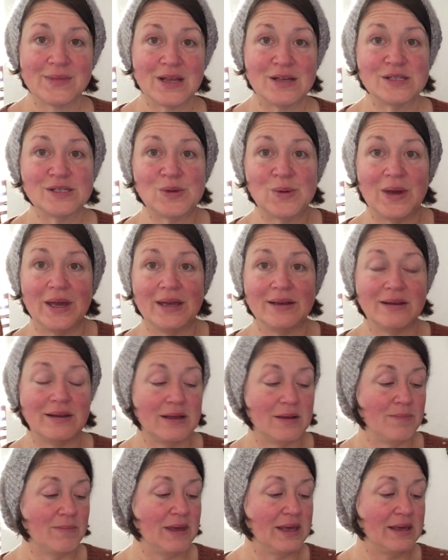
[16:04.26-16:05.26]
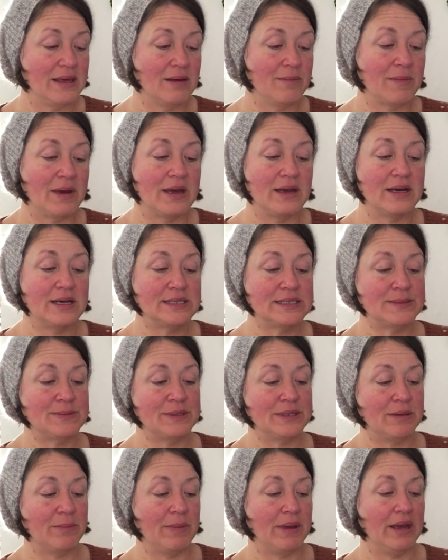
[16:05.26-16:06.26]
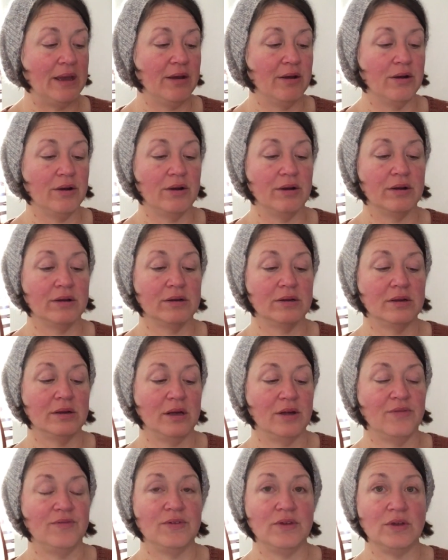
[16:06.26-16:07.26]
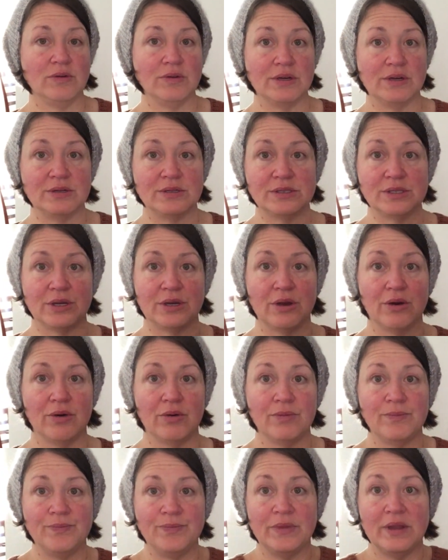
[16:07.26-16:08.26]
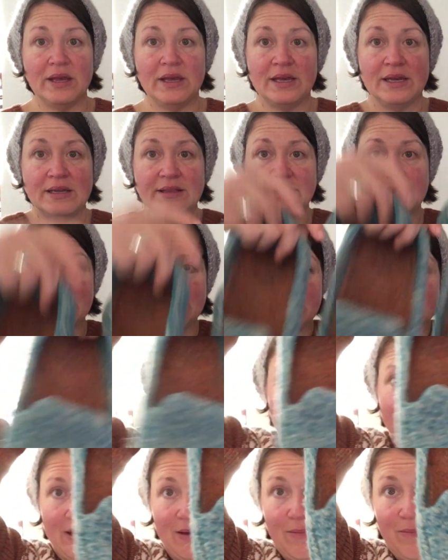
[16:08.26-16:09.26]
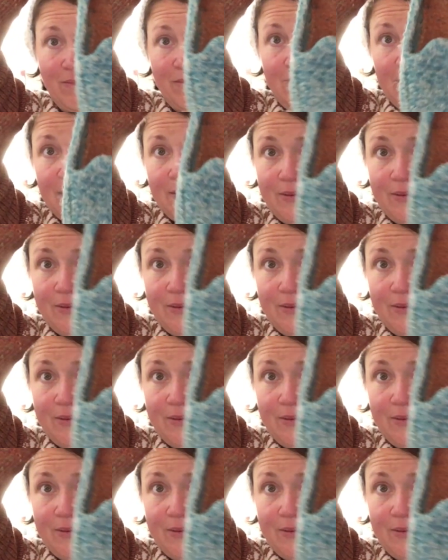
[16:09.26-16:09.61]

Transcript: so I ended up making my husband a pair a few years ago. These are them.